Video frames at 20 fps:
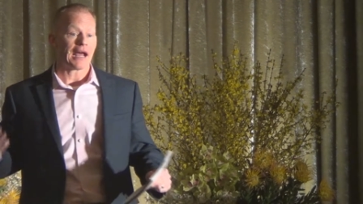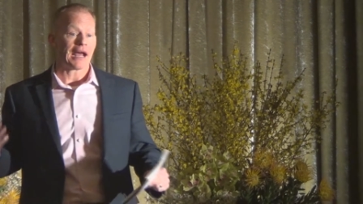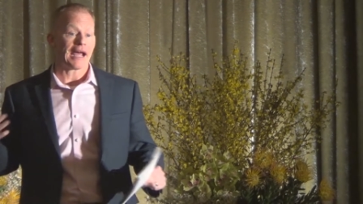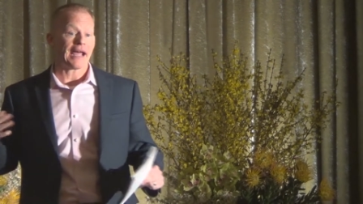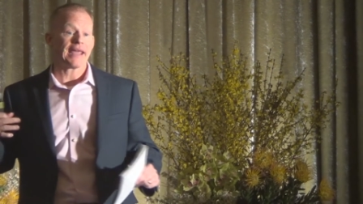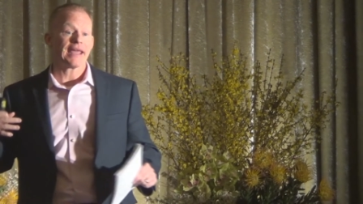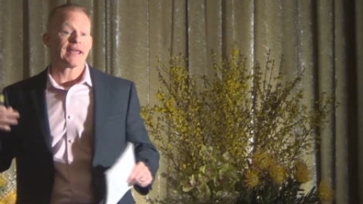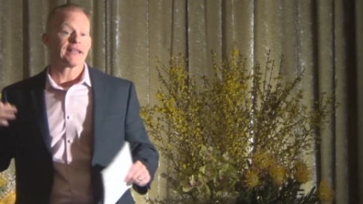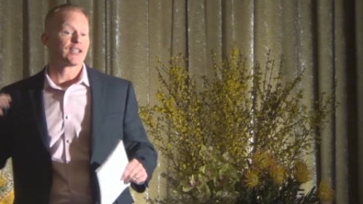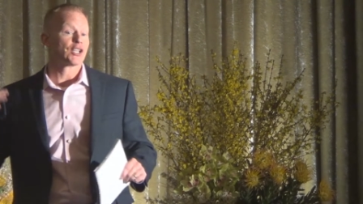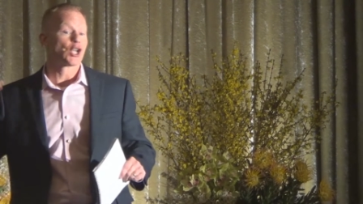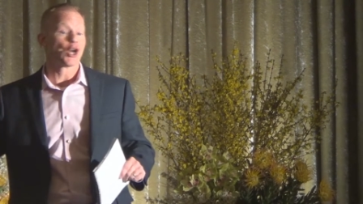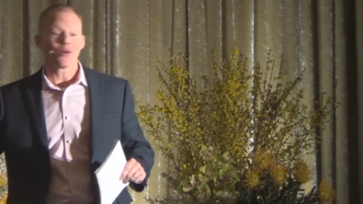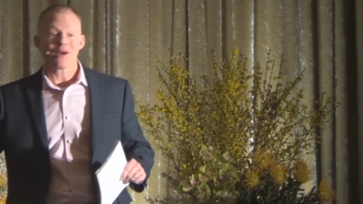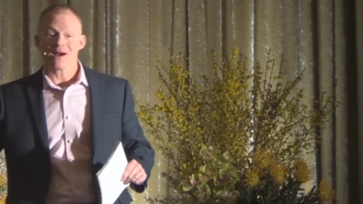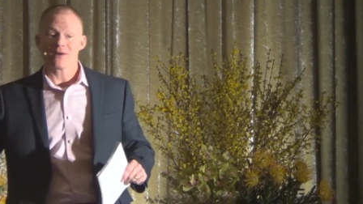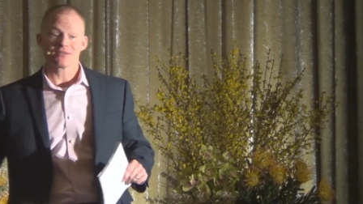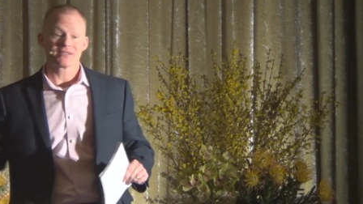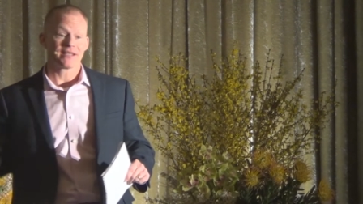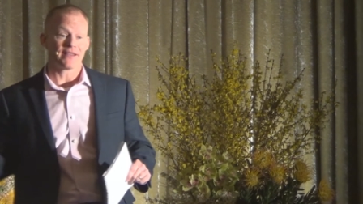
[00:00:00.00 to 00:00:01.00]
I had to
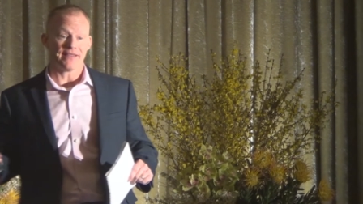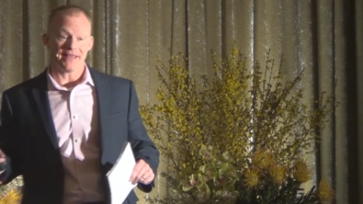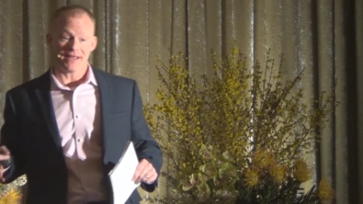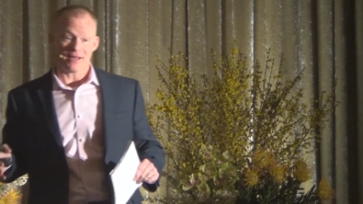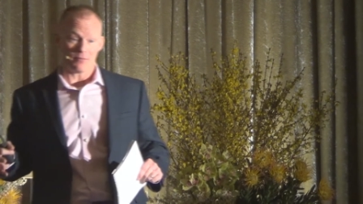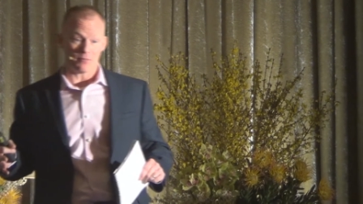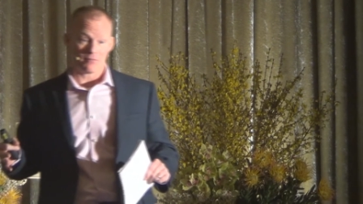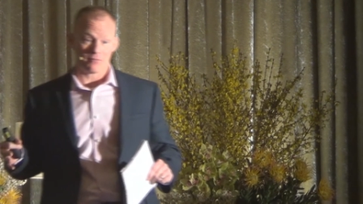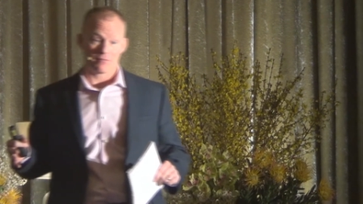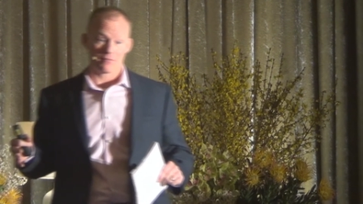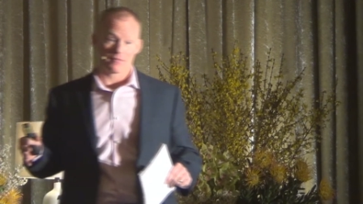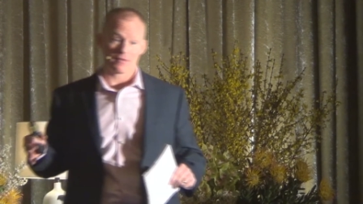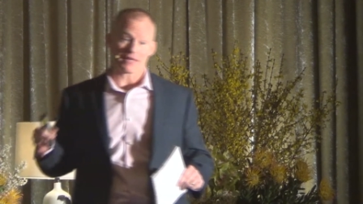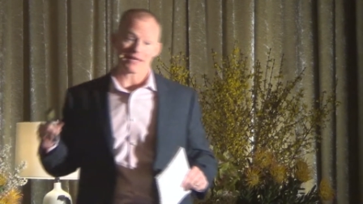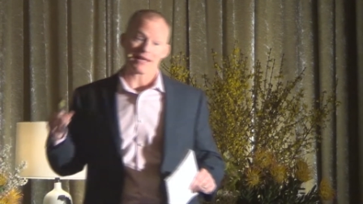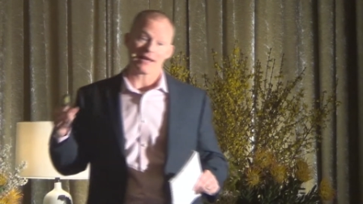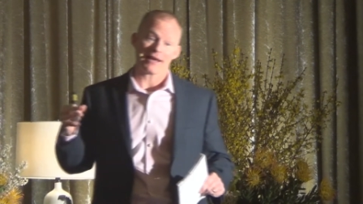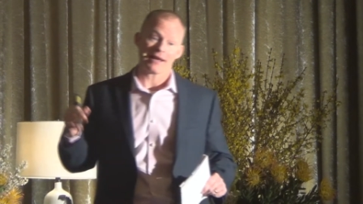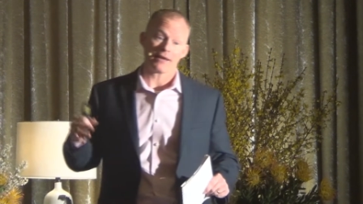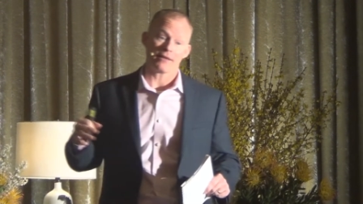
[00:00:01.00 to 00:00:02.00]
go out to them.
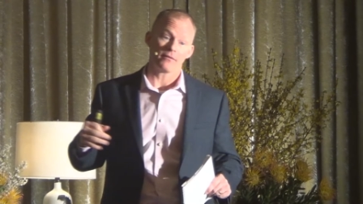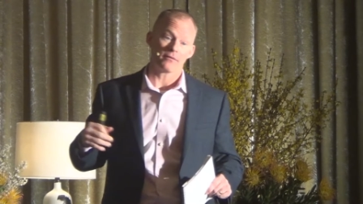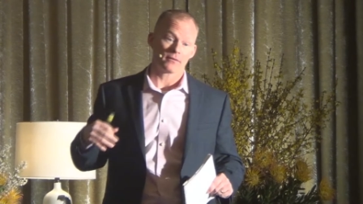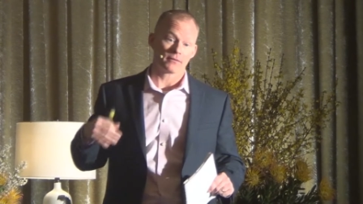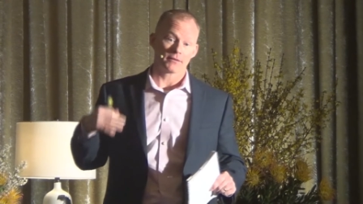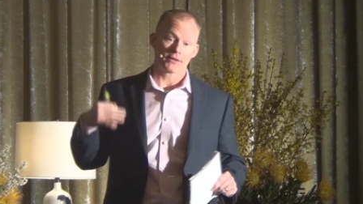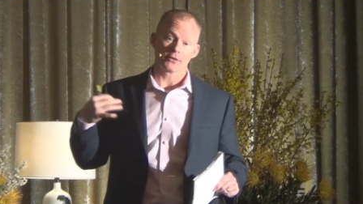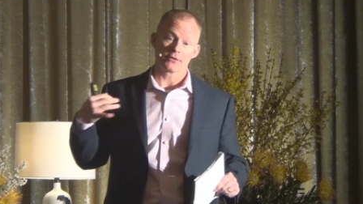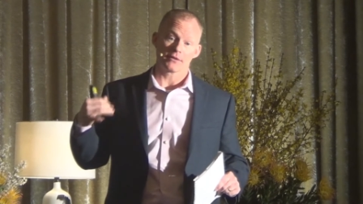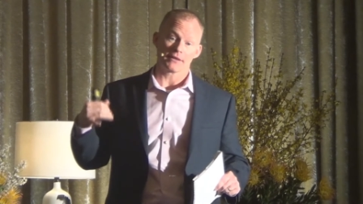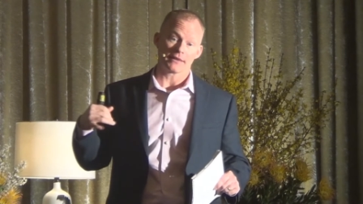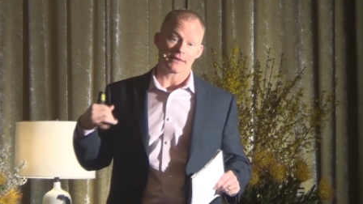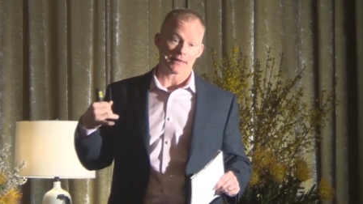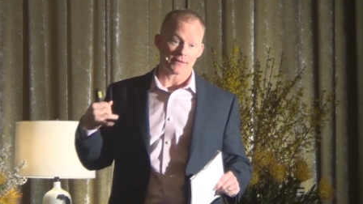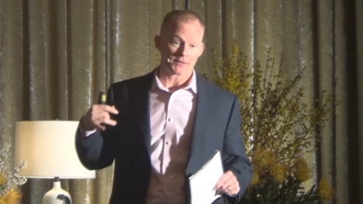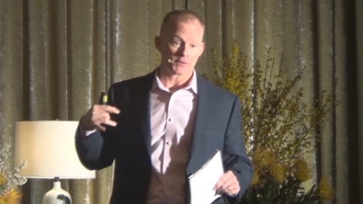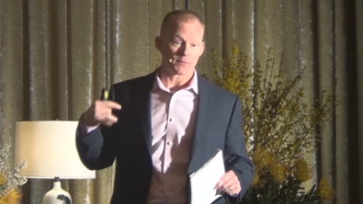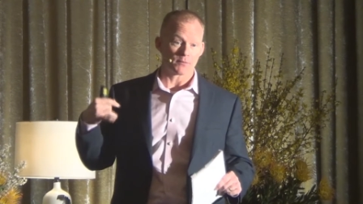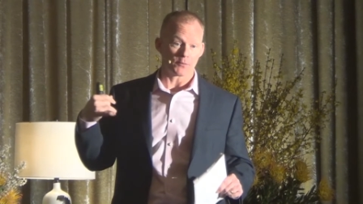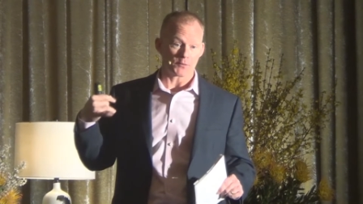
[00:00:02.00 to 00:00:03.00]
Like I literally
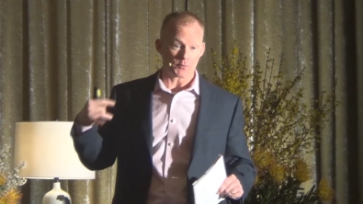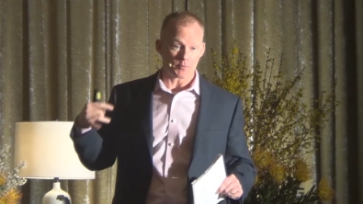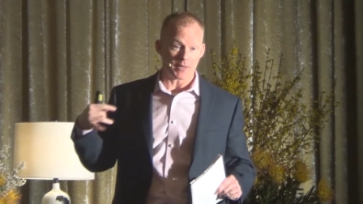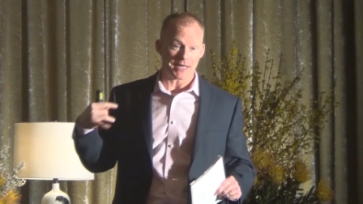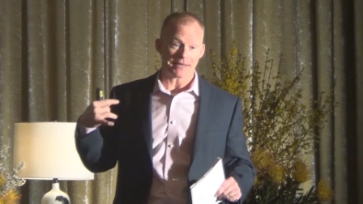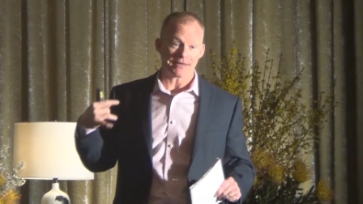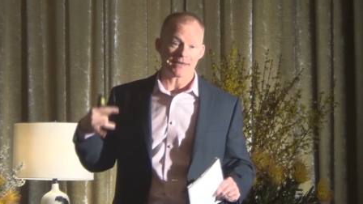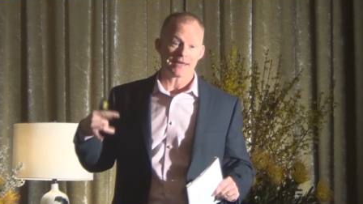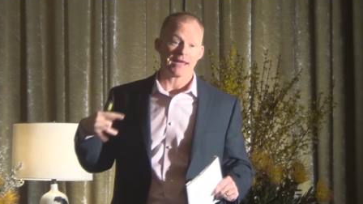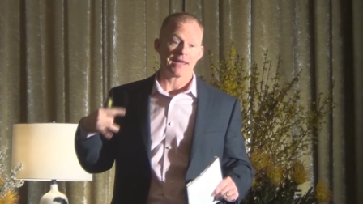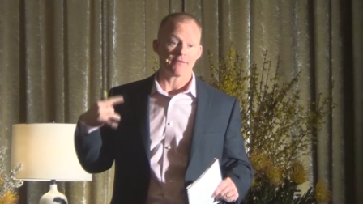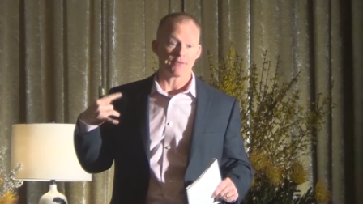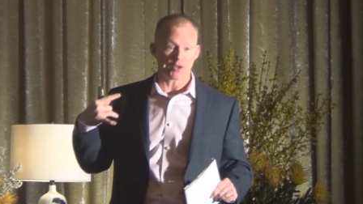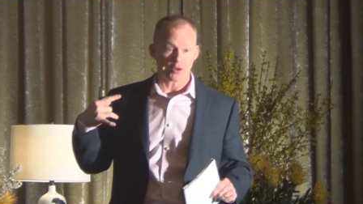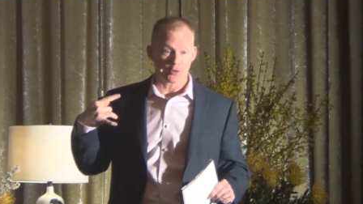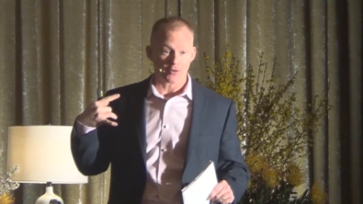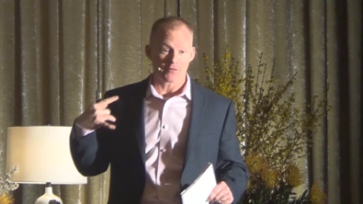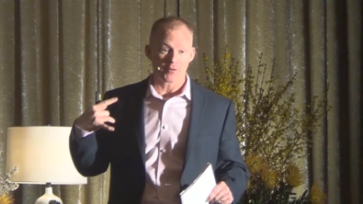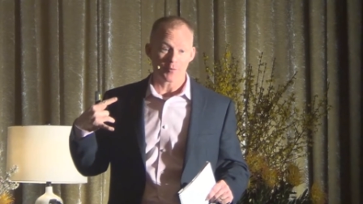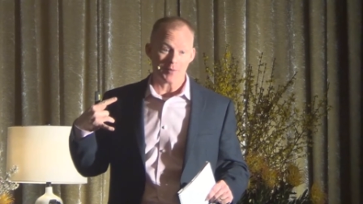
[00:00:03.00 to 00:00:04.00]
was begging, hey, have
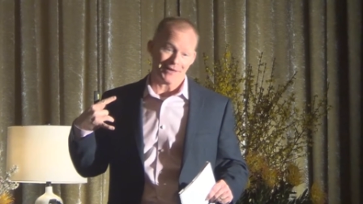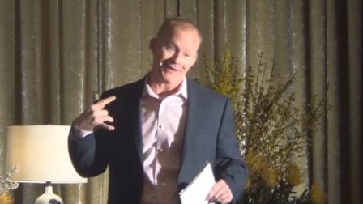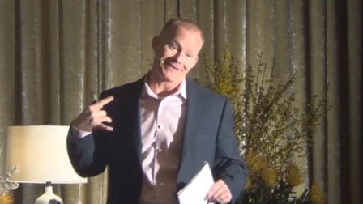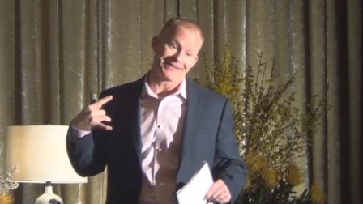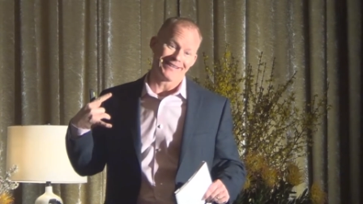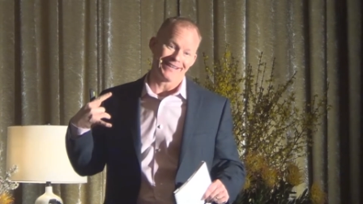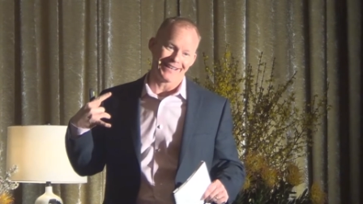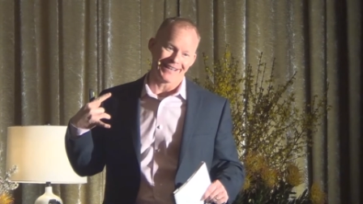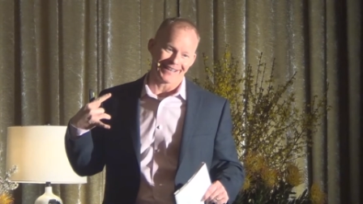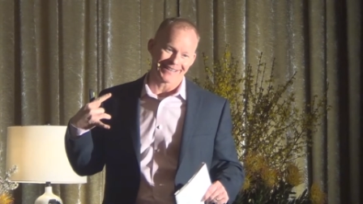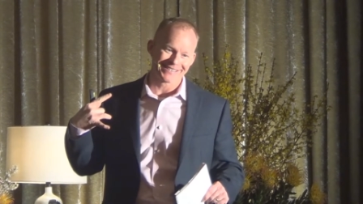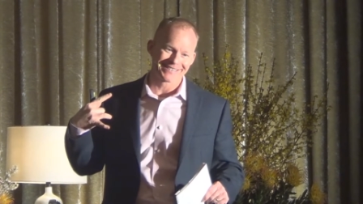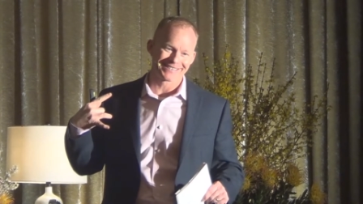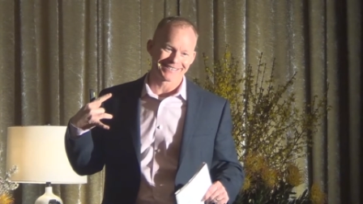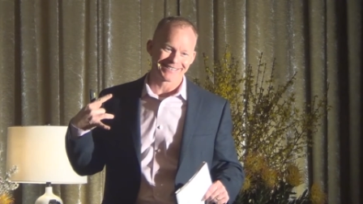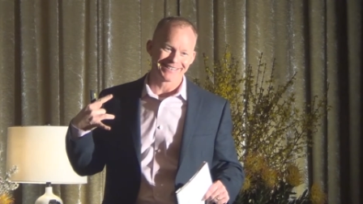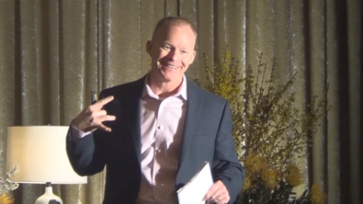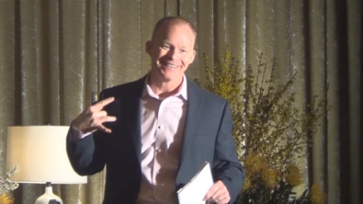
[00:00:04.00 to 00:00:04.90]
you heard of a podcast?